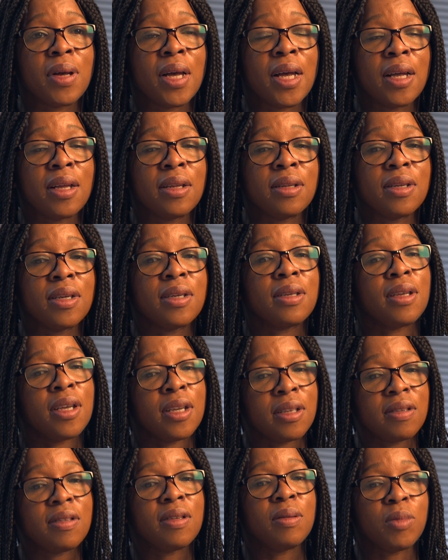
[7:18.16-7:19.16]
And
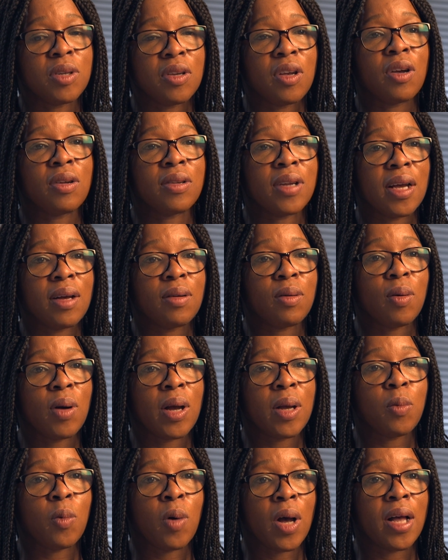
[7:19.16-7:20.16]
it seemed to go down
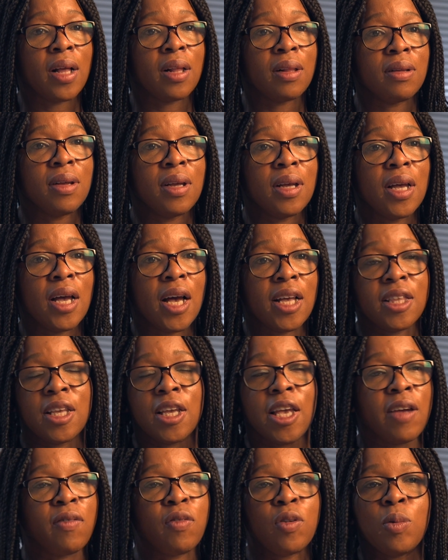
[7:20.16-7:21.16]
quite well. I
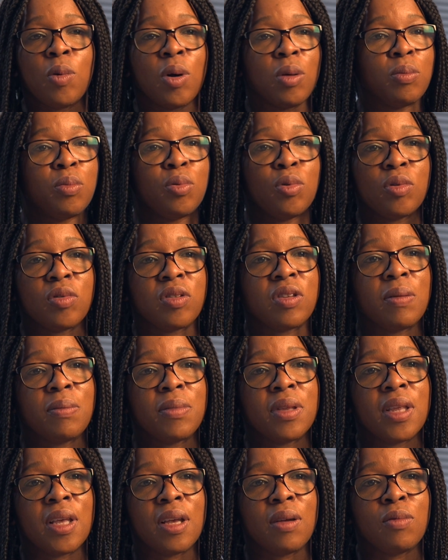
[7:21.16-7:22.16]
think everyone brought
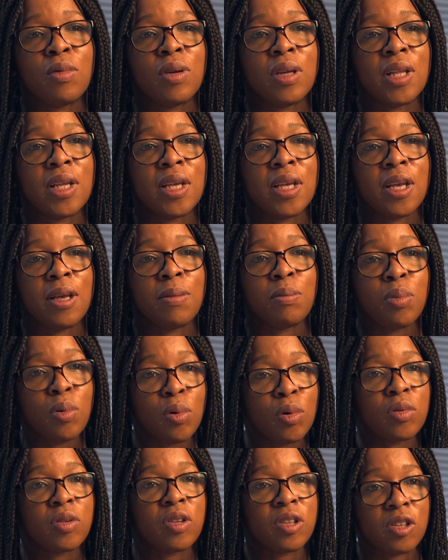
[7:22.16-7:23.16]
something really
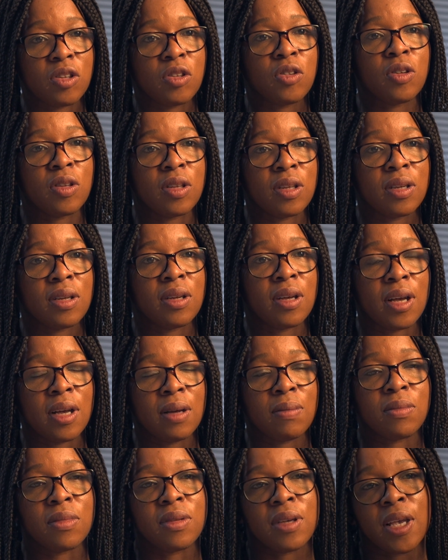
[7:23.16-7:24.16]
important to the
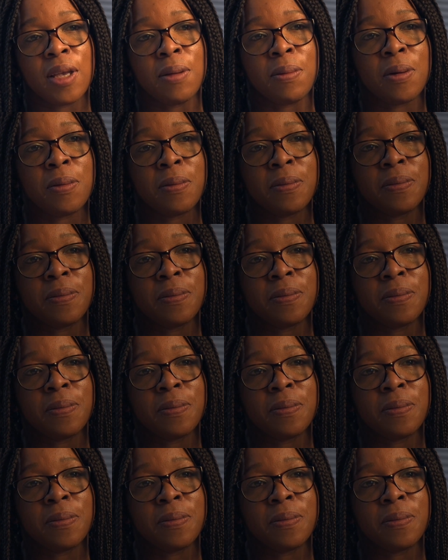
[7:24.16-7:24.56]
table.